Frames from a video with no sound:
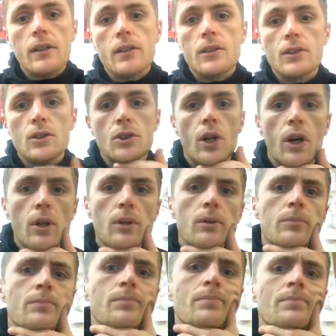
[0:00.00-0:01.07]
So
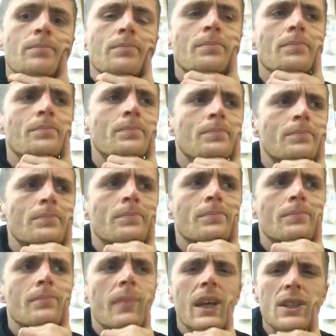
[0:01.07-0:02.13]

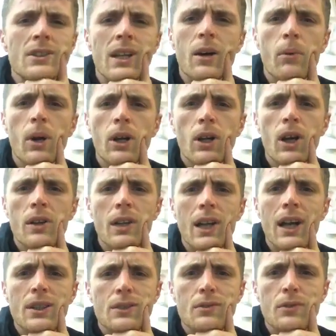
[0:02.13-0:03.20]
isn't that what a lot of the
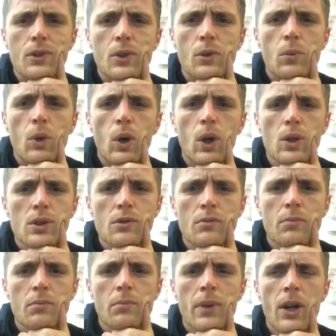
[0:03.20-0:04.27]
last few wars have
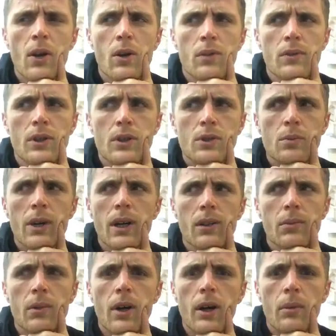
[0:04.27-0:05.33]
been over as well?
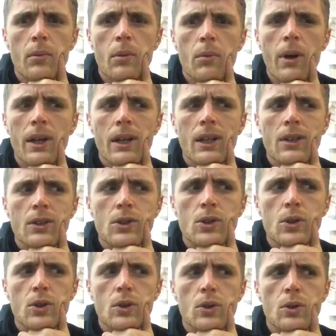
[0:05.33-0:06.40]
We went
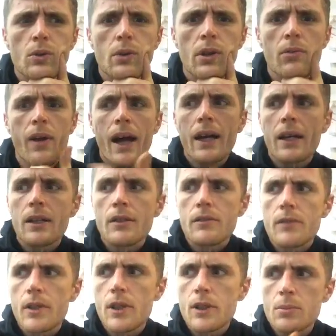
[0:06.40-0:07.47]
into Iraq in the
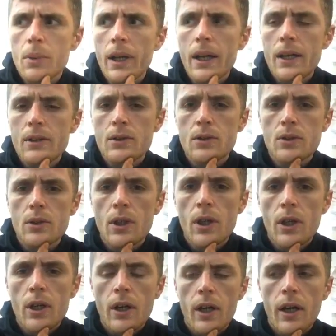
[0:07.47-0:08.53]
first place.
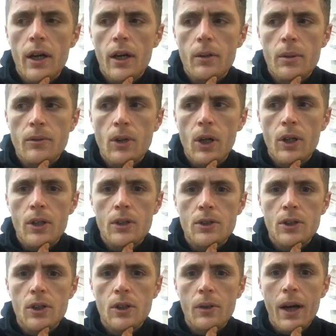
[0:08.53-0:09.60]
We've gone
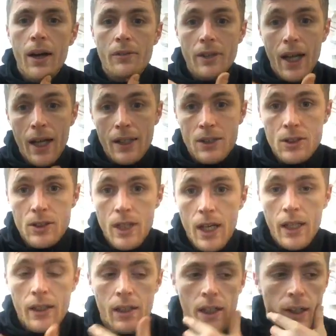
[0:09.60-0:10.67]
into
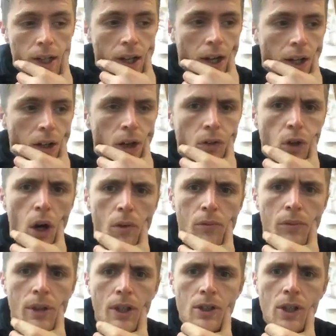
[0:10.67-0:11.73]
Afghanistan. A lot of
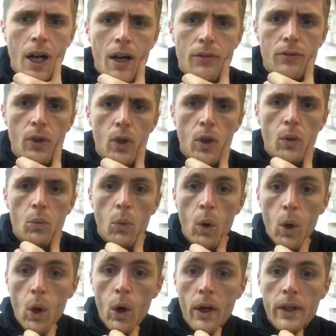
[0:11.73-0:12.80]
conflicts are for
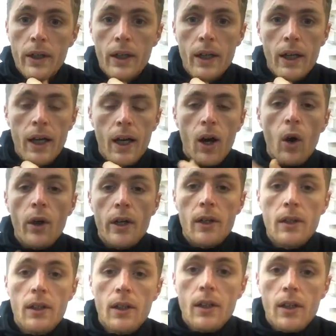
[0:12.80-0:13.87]
war and oil.
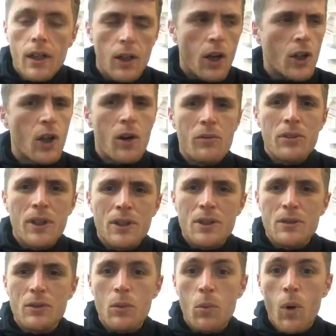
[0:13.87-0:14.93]
A lot of conflicts are
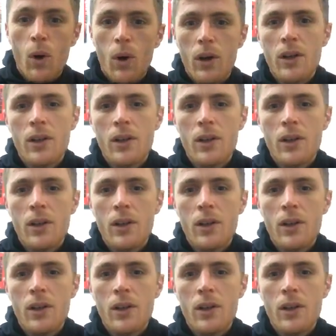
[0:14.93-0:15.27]
for war.